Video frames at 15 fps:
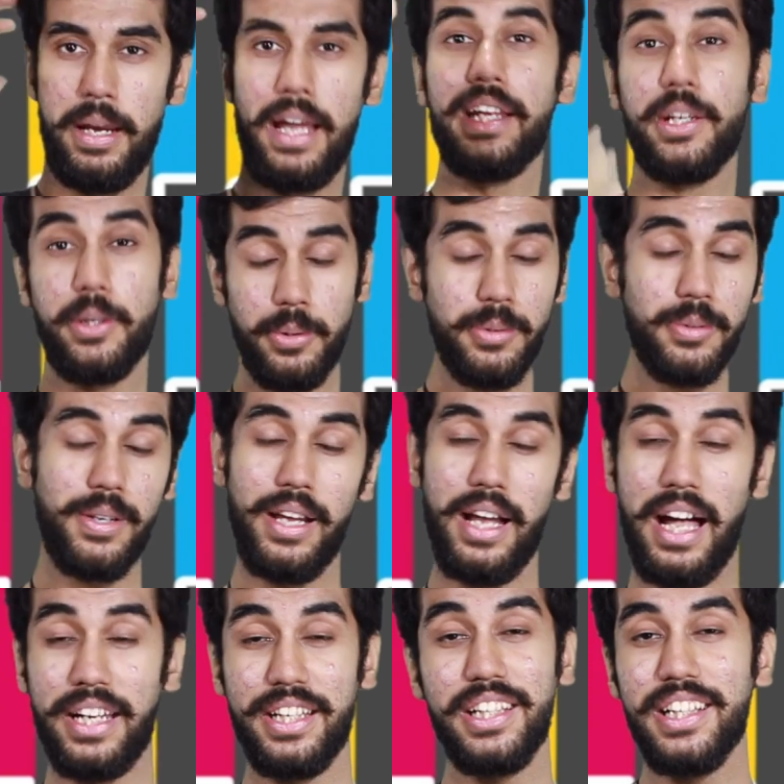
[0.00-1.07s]
Anywho,
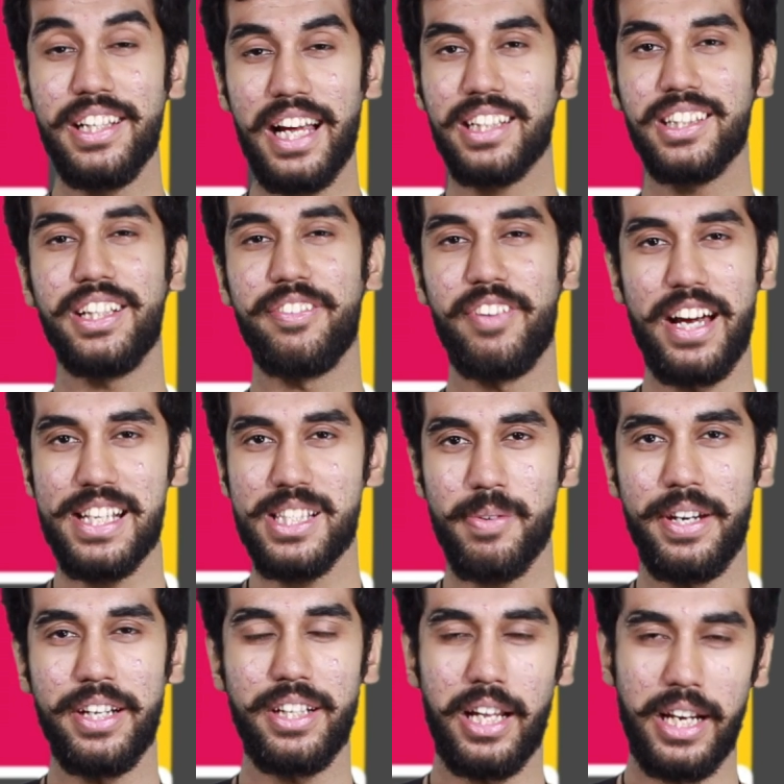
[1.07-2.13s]
I really liked the device
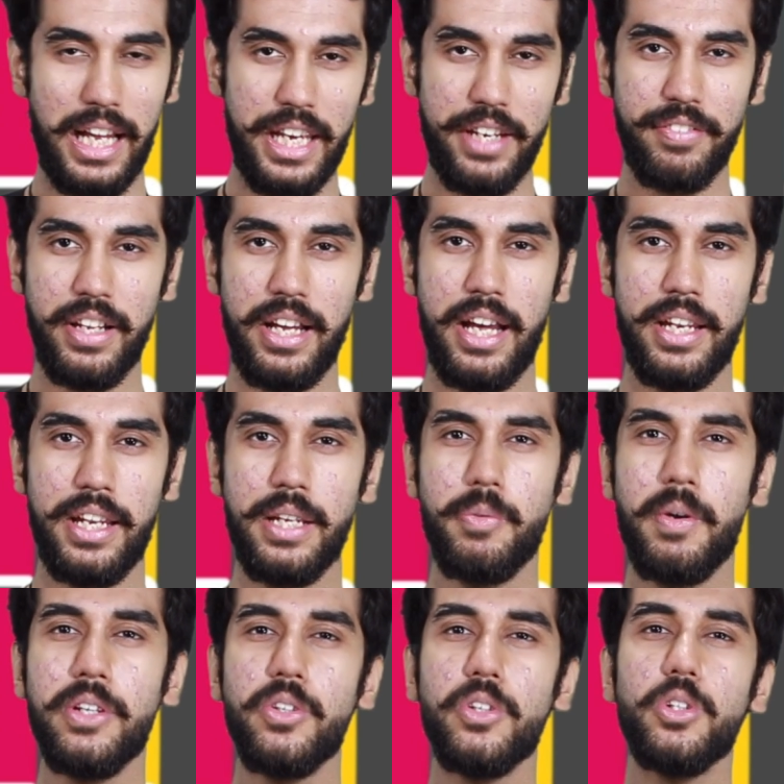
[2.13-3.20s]
when it arrived and it
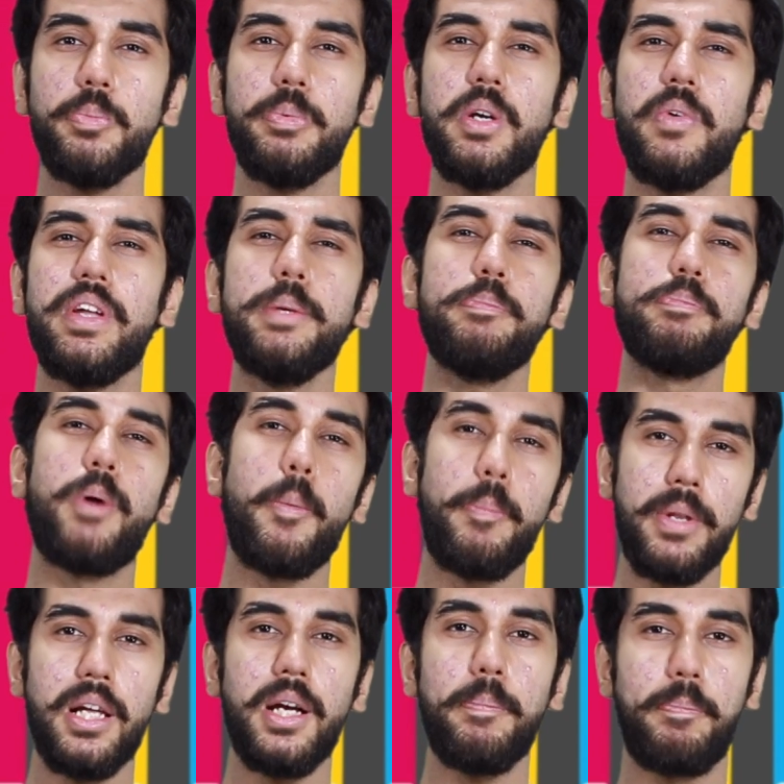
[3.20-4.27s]
went on to be a very
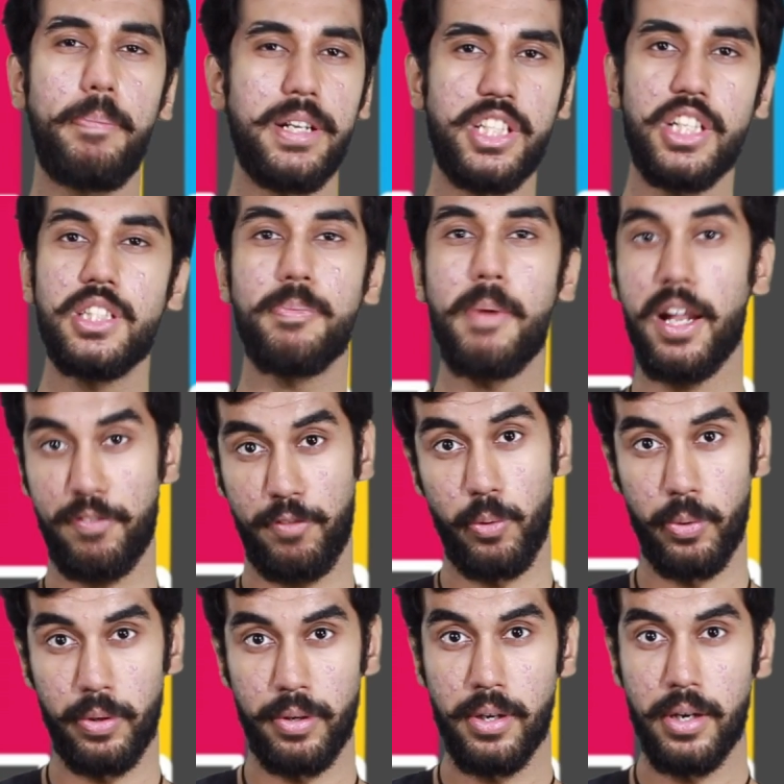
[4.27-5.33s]
popular budget
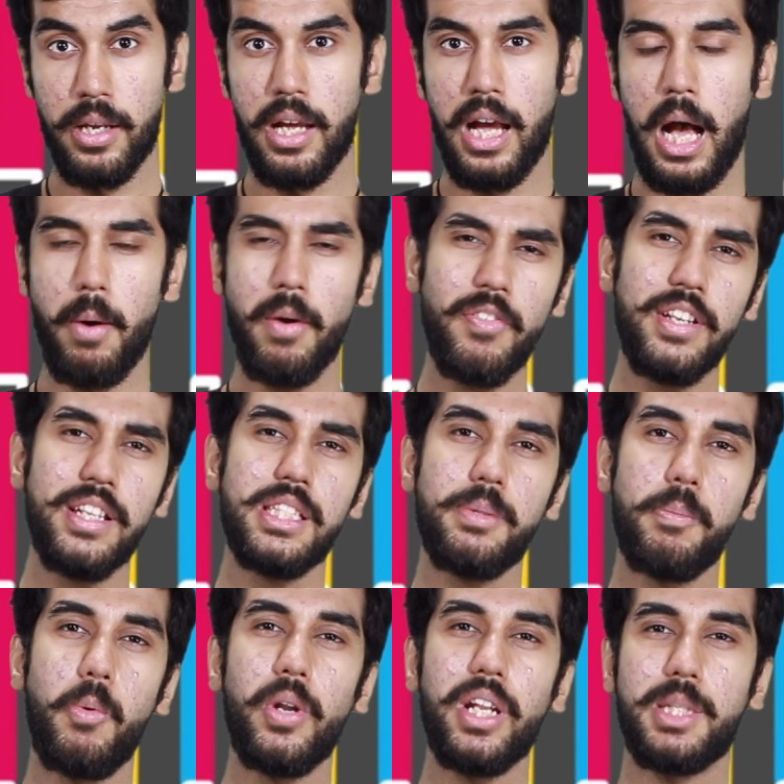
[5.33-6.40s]
smartphone. However,
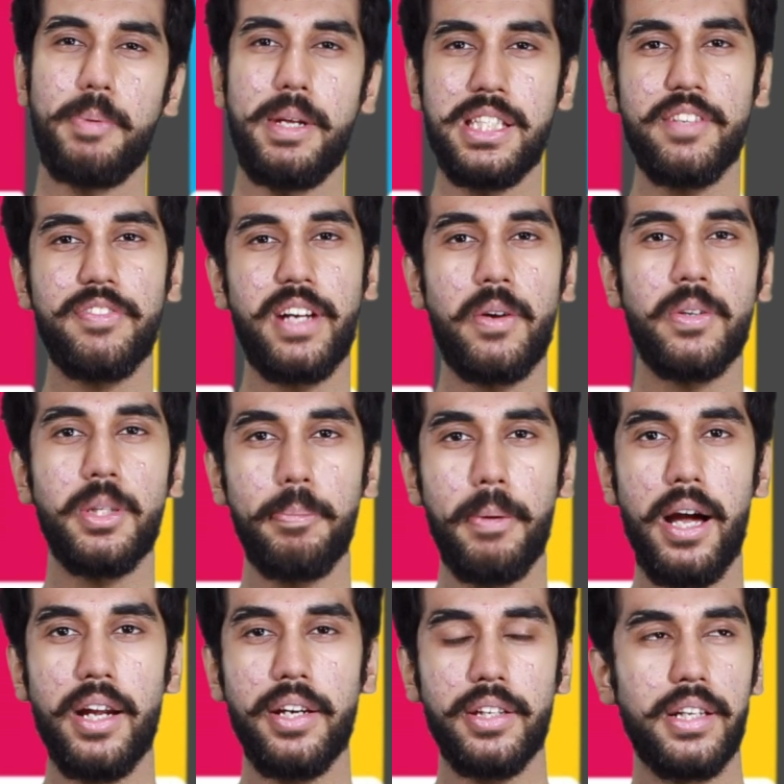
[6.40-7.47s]
its more expensive
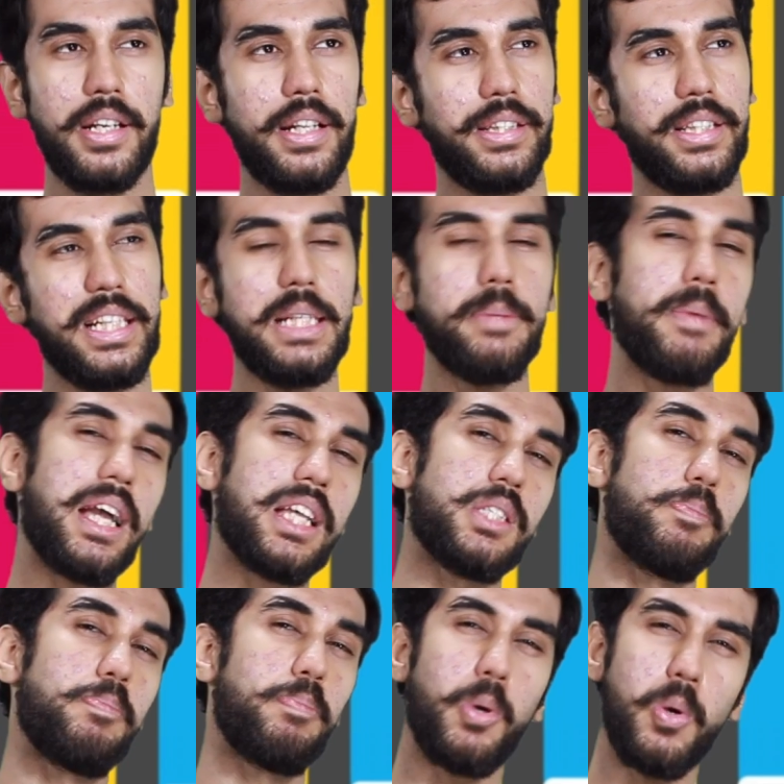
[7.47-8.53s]
counterpart, the Le
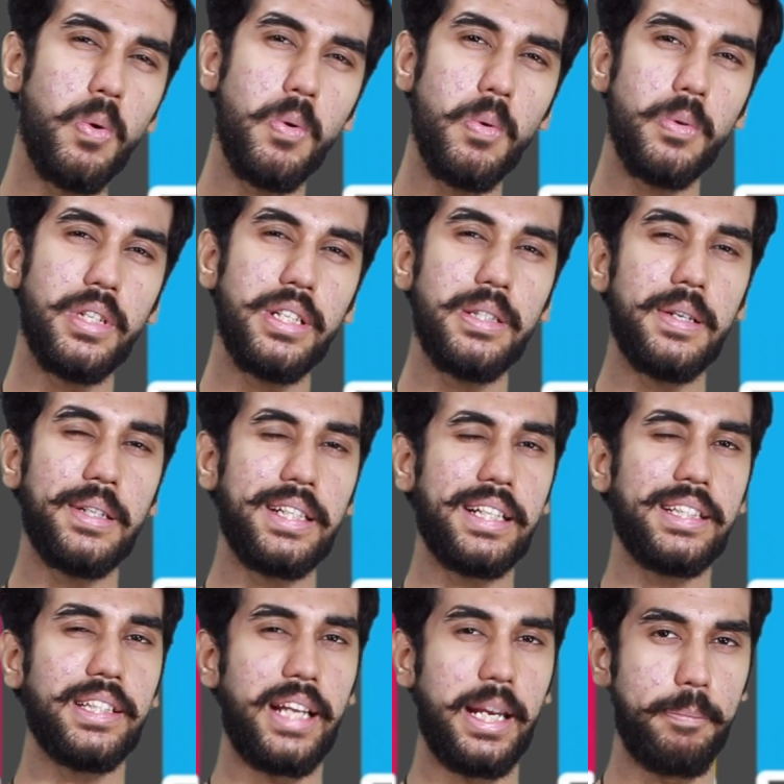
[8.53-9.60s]
Max Pro, did not
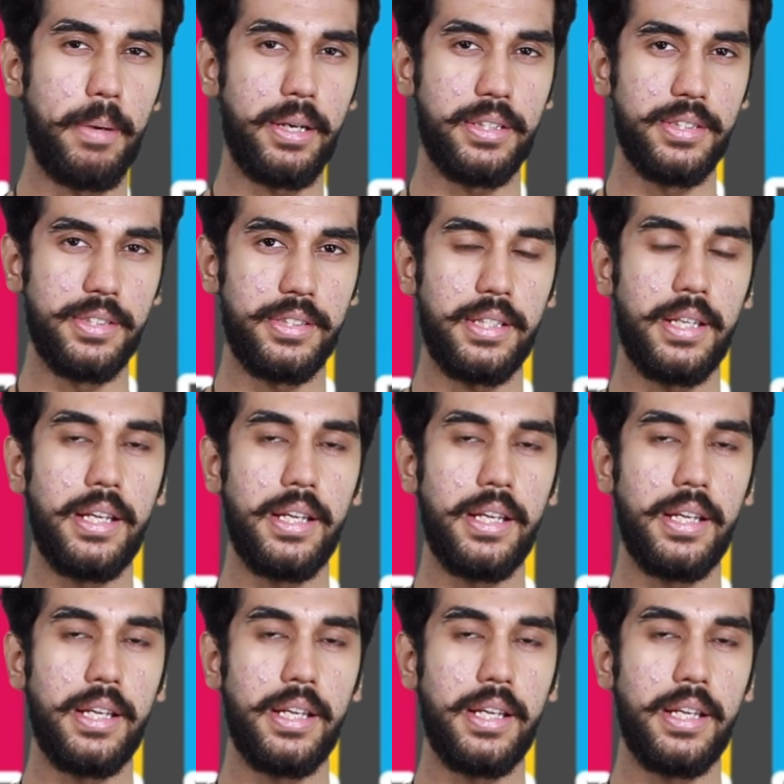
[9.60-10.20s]
click the right buttons.